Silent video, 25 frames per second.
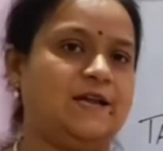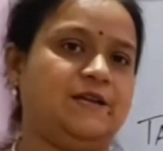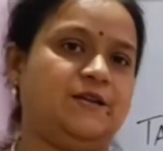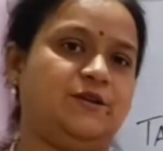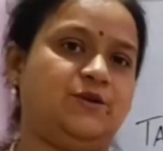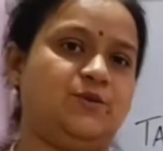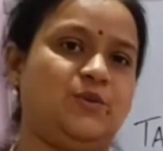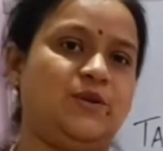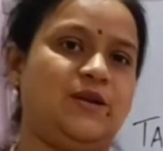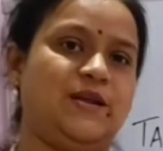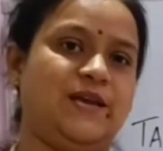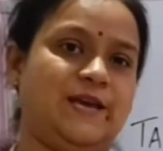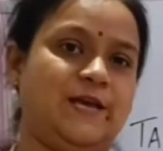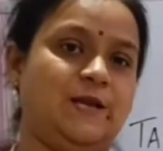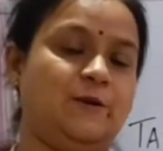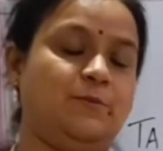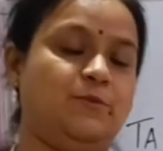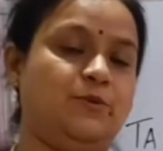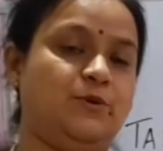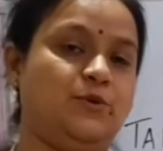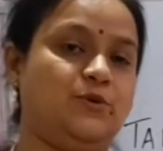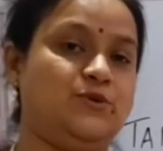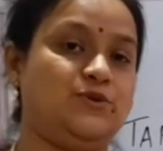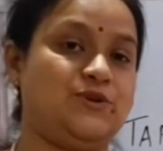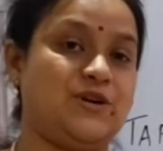and it will
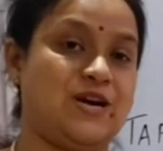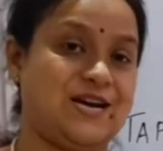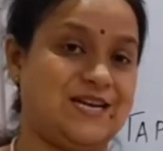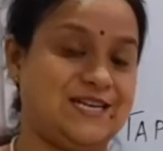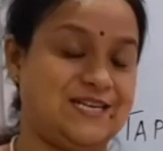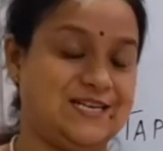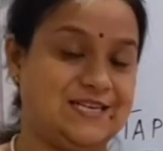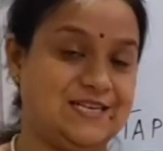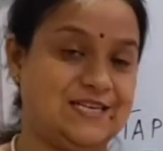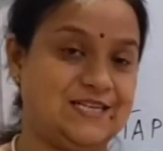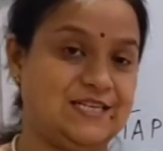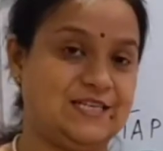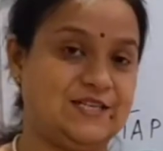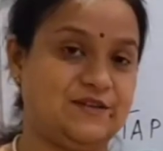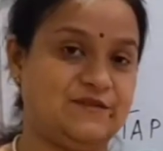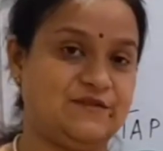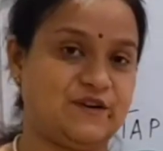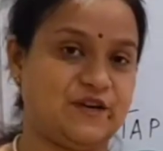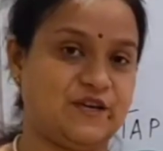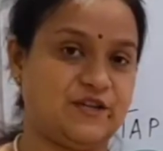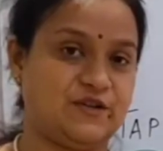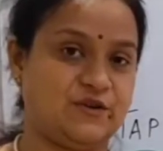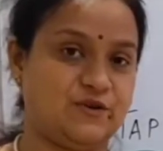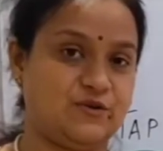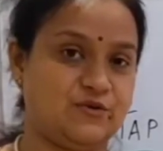help you to
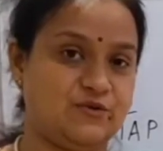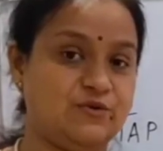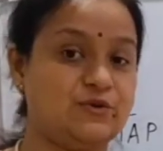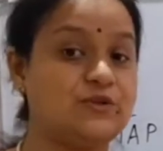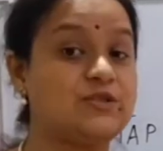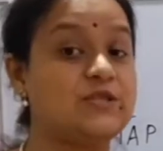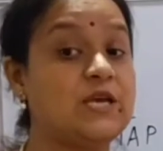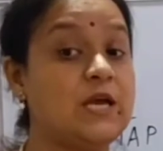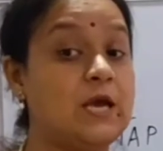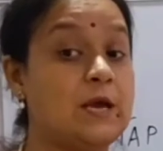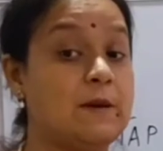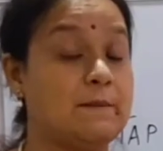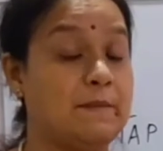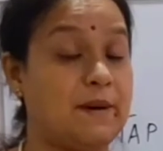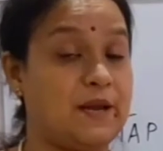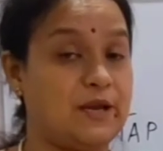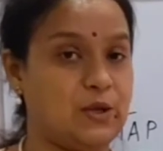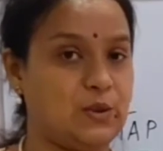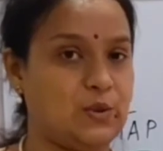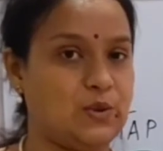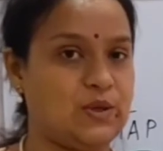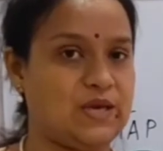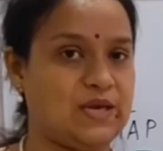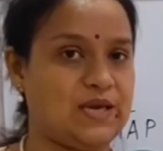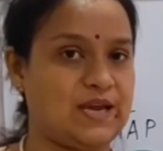identify the roots
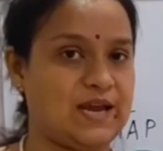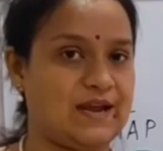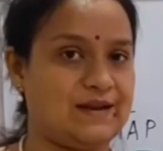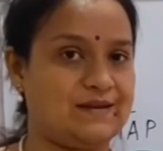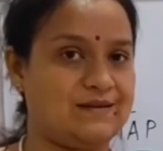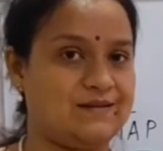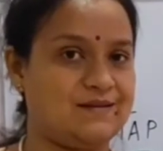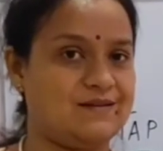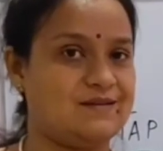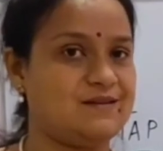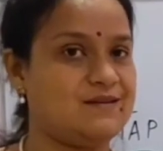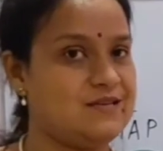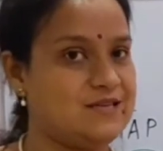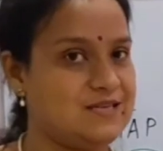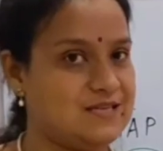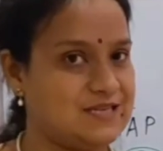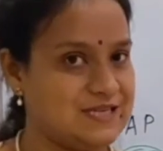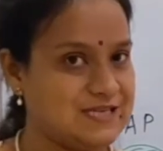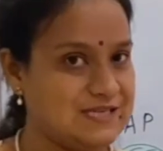by looking at the